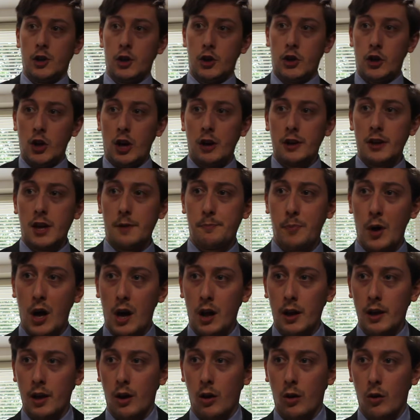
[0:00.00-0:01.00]
shut your
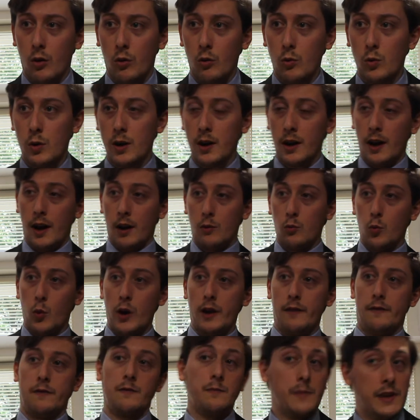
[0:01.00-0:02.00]
pie hole and
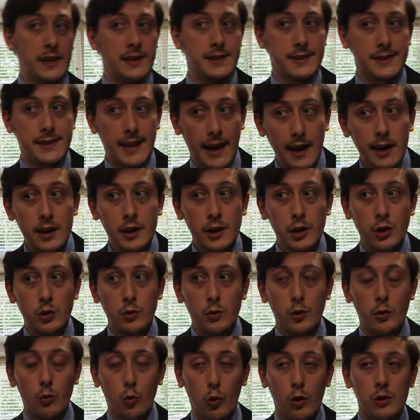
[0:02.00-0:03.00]
wait for me to tell
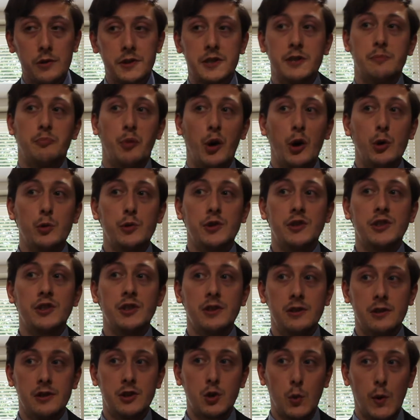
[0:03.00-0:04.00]
you what to post to
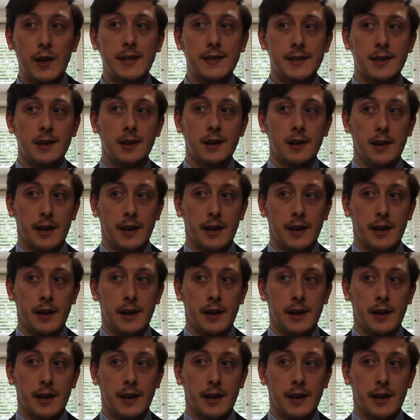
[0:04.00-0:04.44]
the Twitter